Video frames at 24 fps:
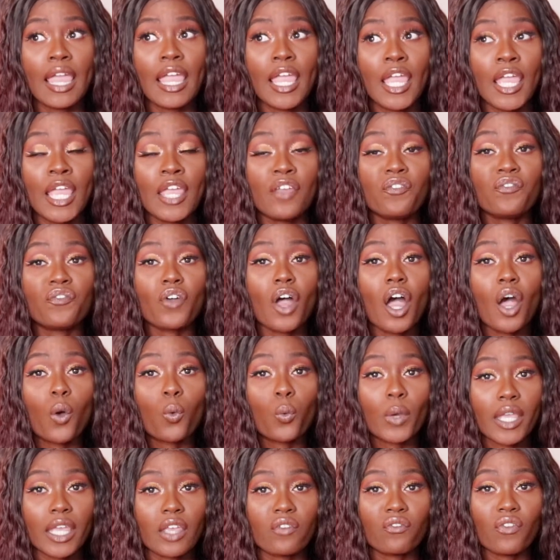If a
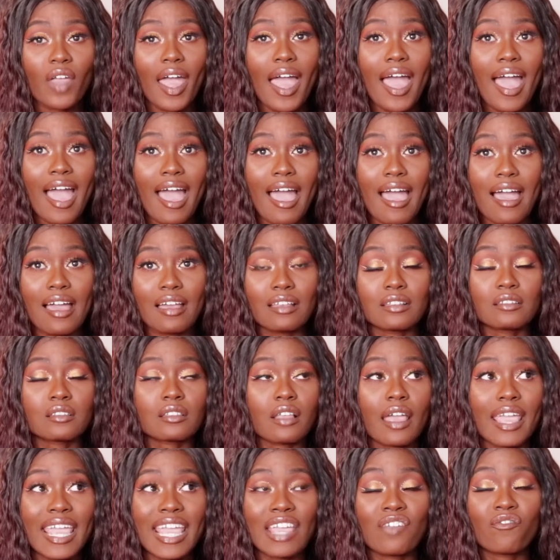weave has
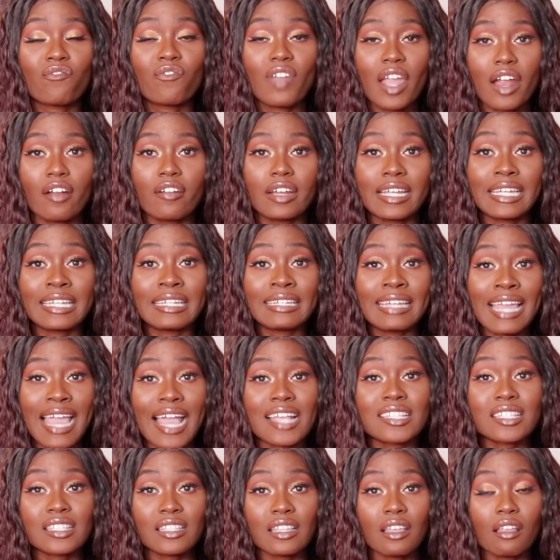a very
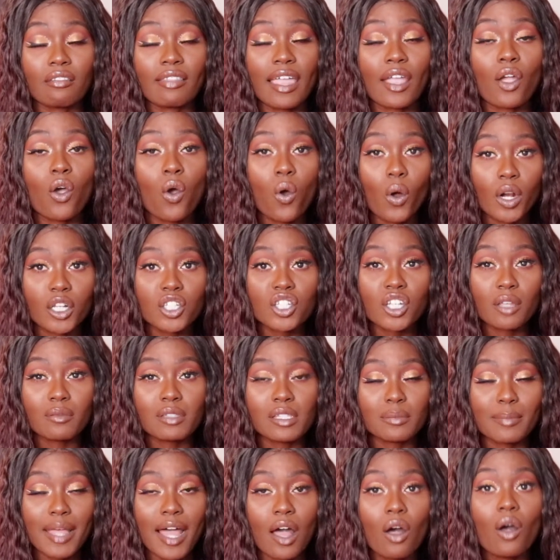nasty, like corn chip
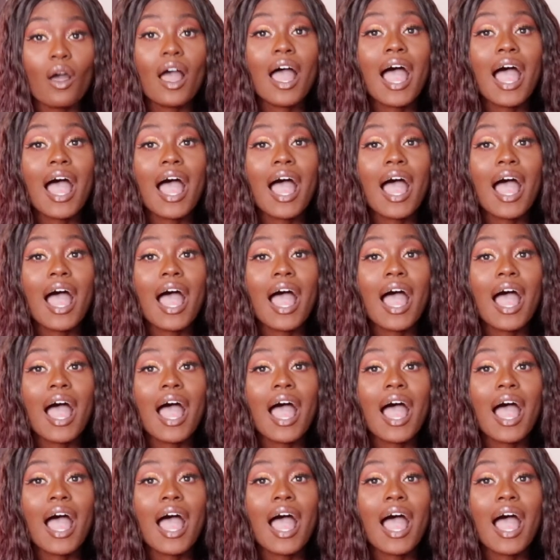smell,